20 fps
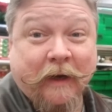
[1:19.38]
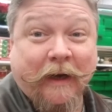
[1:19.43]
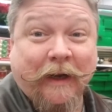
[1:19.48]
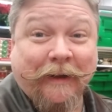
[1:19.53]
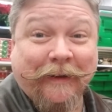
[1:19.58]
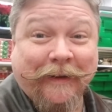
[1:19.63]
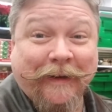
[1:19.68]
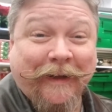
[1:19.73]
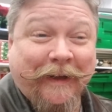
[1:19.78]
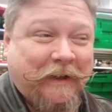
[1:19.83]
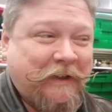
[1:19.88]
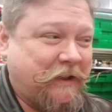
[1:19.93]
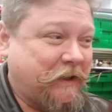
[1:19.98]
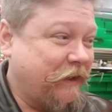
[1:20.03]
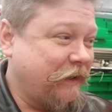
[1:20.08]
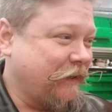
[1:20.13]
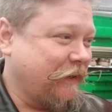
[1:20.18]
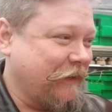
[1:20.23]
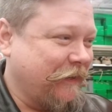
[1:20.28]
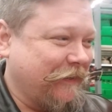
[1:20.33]
holiday
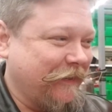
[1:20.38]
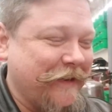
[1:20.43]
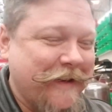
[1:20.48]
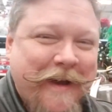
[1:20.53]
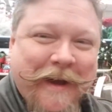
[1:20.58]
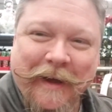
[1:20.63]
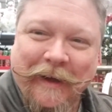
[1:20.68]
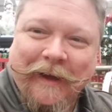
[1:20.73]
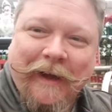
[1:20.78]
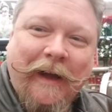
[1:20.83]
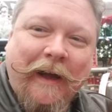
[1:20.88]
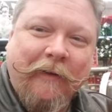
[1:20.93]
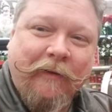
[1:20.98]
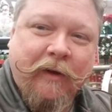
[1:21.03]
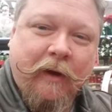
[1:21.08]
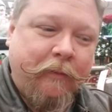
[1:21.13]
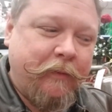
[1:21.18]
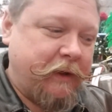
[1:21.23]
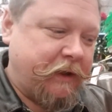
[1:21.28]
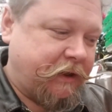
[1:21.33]
cheer, I've
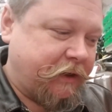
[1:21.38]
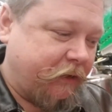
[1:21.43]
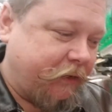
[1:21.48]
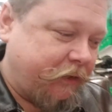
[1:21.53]
come to show